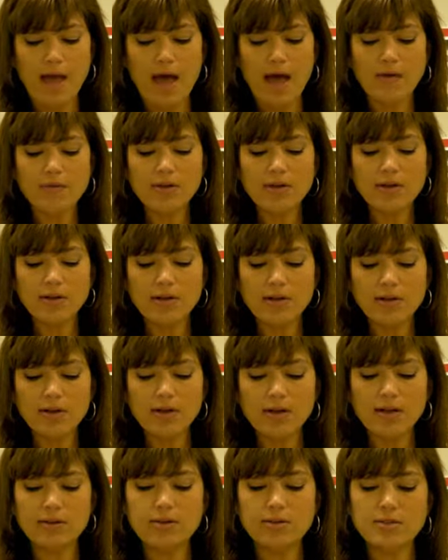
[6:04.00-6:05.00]
Having an
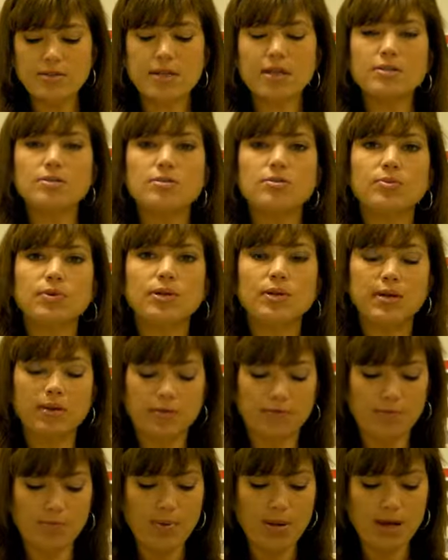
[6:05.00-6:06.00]
area in the
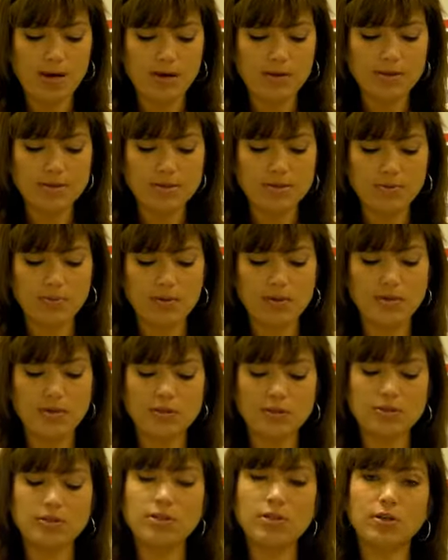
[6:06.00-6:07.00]
sanctuary for parents with
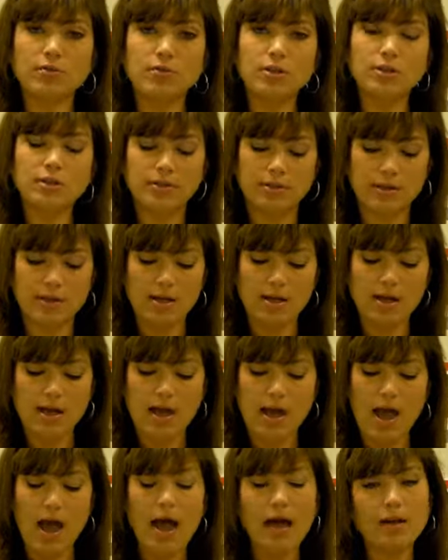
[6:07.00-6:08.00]
young children,
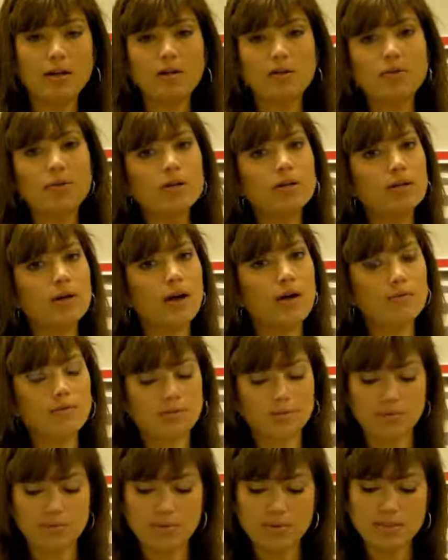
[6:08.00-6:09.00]
adequate,
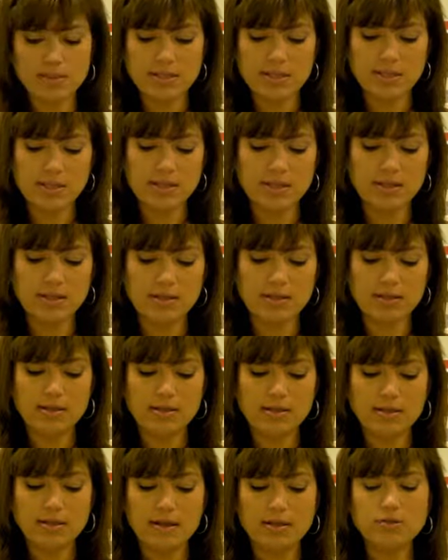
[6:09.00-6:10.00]
comfortable seating,
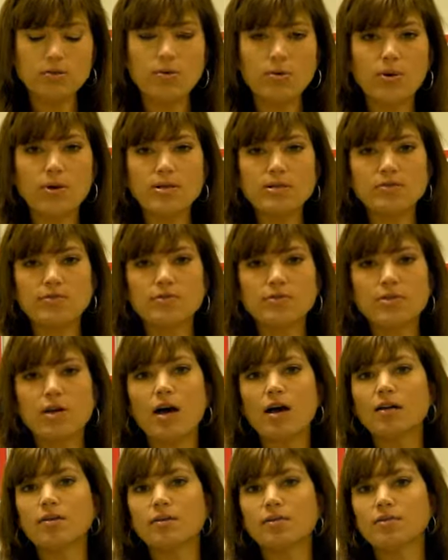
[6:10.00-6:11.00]
and toys for
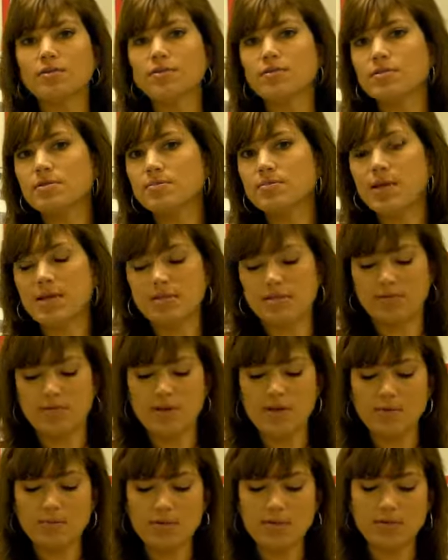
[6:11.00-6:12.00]
toddlers makes
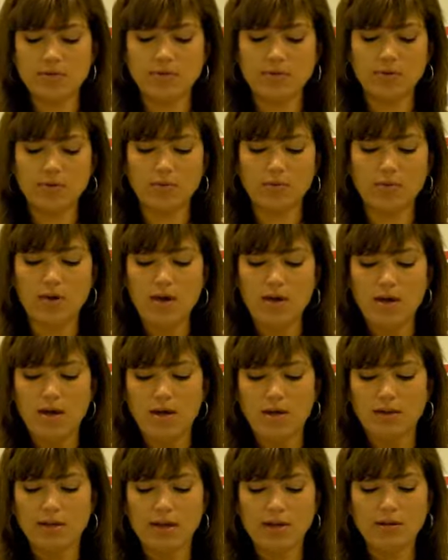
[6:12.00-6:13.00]
families feel
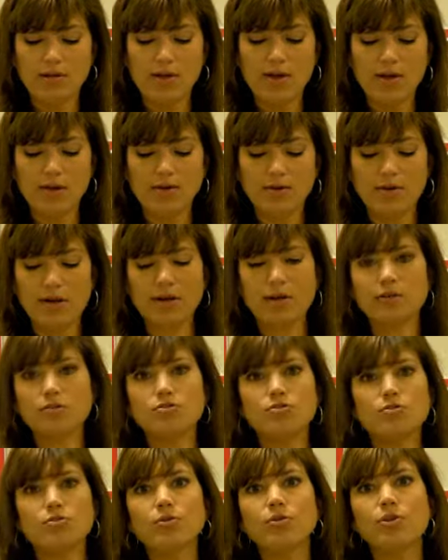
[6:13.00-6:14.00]
like they are not
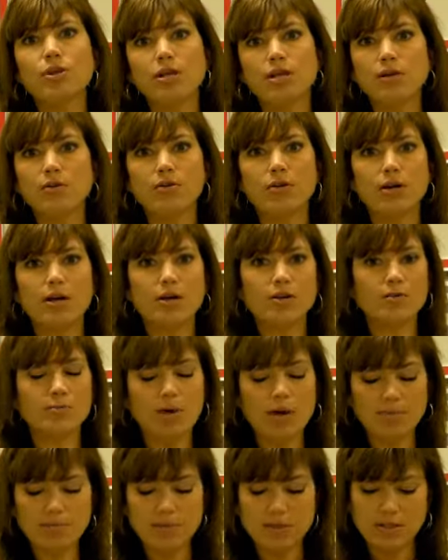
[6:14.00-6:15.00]
intruding or
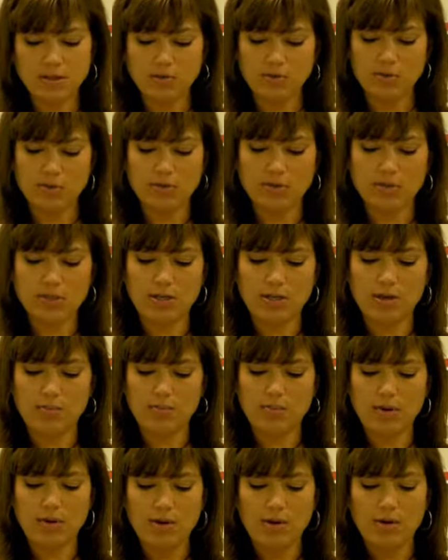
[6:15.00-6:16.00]
interrupting the worship,
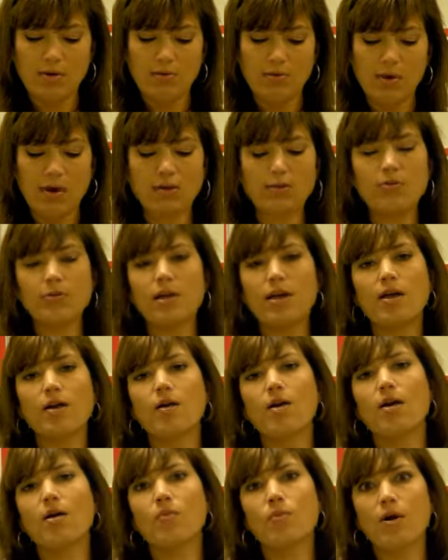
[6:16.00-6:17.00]
rather they
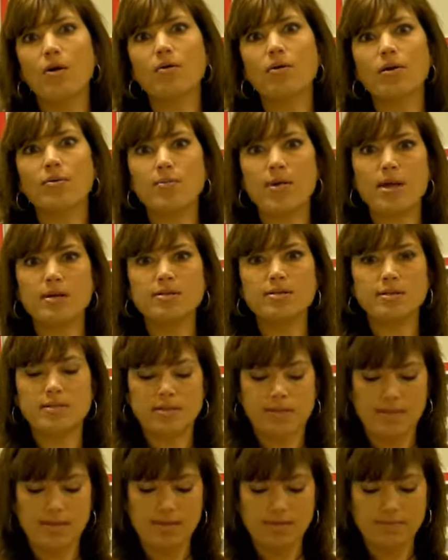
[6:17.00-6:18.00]
are a welcome
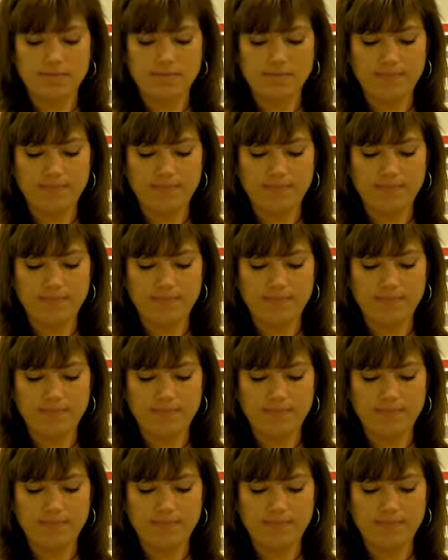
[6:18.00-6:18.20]
entity.